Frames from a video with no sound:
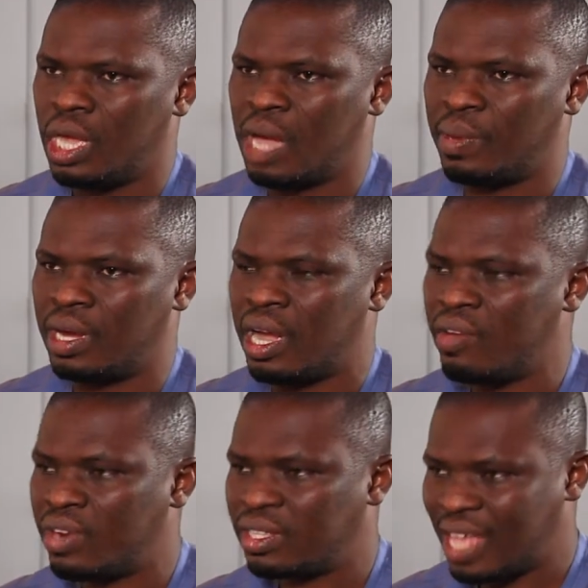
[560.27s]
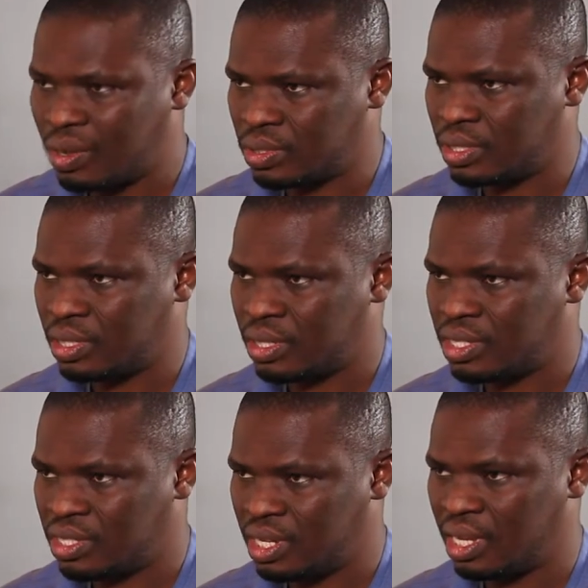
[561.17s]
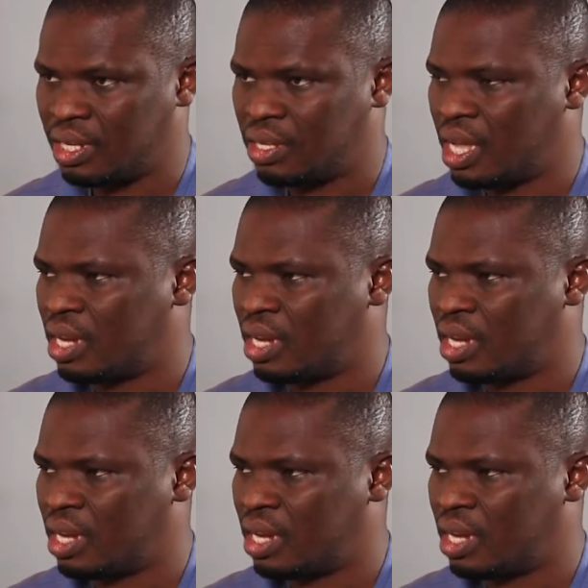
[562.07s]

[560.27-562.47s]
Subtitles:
about 100,000 yearly,